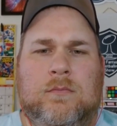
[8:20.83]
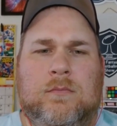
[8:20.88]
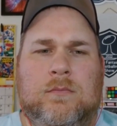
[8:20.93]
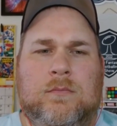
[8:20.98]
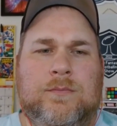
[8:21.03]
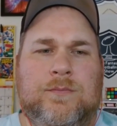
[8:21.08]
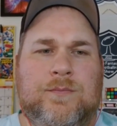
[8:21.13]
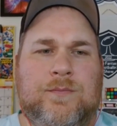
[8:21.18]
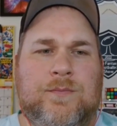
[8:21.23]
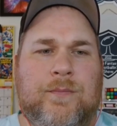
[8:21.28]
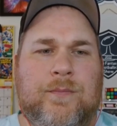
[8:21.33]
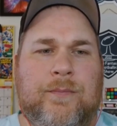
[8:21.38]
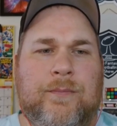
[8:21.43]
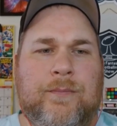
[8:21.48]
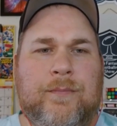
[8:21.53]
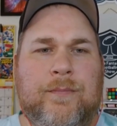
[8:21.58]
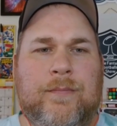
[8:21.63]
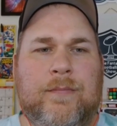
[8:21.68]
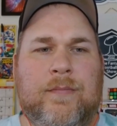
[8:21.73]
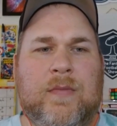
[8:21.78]

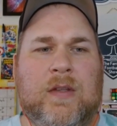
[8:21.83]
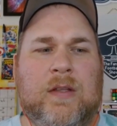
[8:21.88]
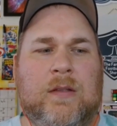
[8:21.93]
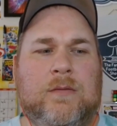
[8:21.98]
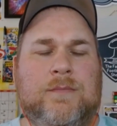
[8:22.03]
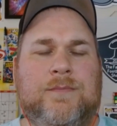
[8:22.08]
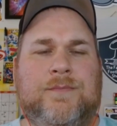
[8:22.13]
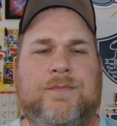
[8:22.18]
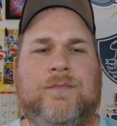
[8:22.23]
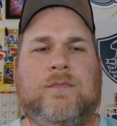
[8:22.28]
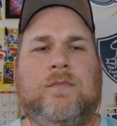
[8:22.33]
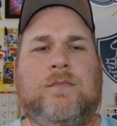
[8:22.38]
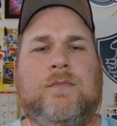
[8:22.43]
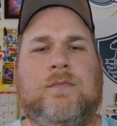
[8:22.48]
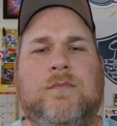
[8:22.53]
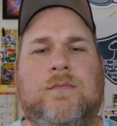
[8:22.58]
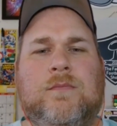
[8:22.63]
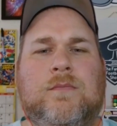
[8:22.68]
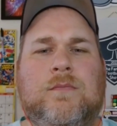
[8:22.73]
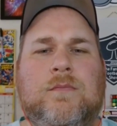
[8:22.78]

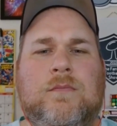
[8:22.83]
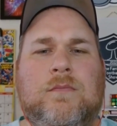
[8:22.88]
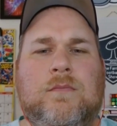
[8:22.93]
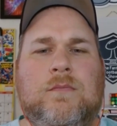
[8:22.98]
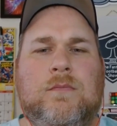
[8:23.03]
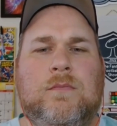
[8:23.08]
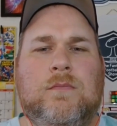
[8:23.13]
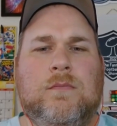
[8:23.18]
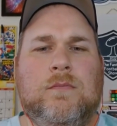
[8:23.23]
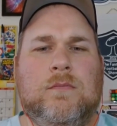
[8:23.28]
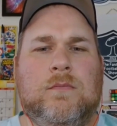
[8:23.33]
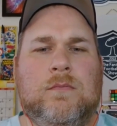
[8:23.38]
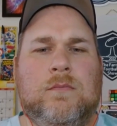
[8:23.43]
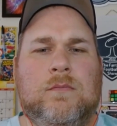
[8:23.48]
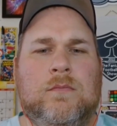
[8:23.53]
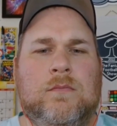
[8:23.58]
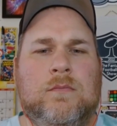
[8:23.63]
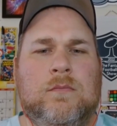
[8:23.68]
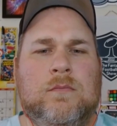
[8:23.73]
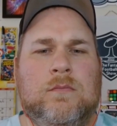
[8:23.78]

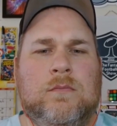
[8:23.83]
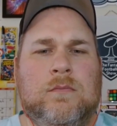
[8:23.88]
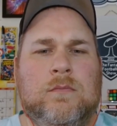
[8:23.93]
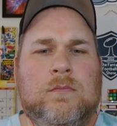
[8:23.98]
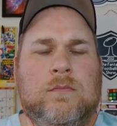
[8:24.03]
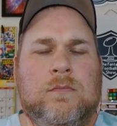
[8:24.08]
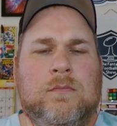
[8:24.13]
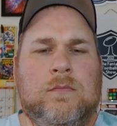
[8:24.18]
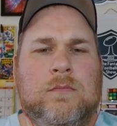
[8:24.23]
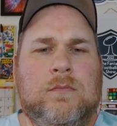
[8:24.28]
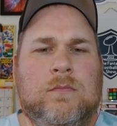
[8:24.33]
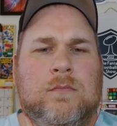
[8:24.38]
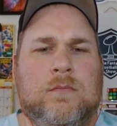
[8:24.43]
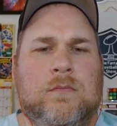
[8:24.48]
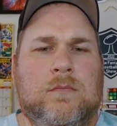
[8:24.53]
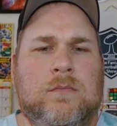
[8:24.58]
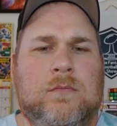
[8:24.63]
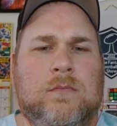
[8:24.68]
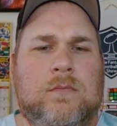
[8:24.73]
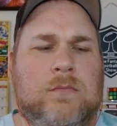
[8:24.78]

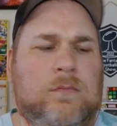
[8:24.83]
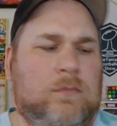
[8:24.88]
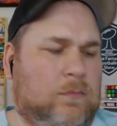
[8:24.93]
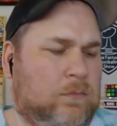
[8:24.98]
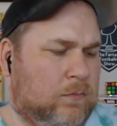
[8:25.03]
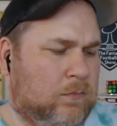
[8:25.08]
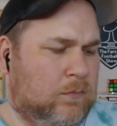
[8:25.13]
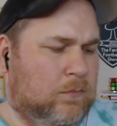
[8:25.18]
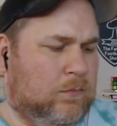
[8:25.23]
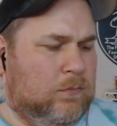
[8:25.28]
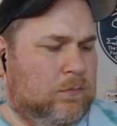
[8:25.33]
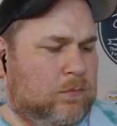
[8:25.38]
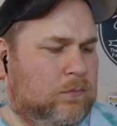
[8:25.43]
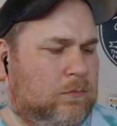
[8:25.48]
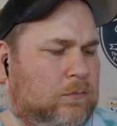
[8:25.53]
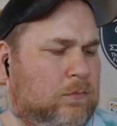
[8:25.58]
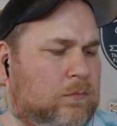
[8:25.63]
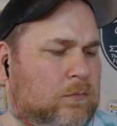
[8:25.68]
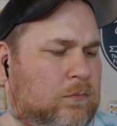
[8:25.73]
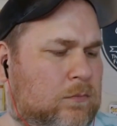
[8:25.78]

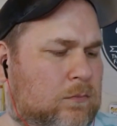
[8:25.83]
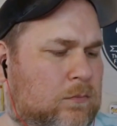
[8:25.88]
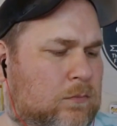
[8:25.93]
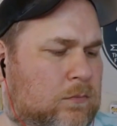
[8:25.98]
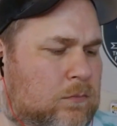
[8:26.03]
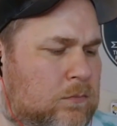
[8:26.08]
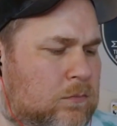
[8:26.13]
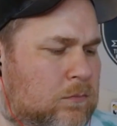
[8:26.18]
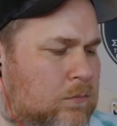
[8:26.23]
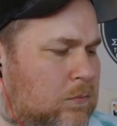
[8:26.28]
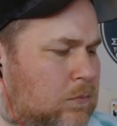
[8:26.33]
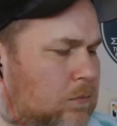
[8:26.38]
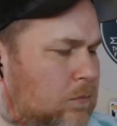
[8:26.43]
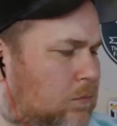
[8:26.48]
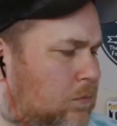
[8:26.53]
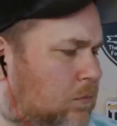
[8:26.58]
The person shown says nothing.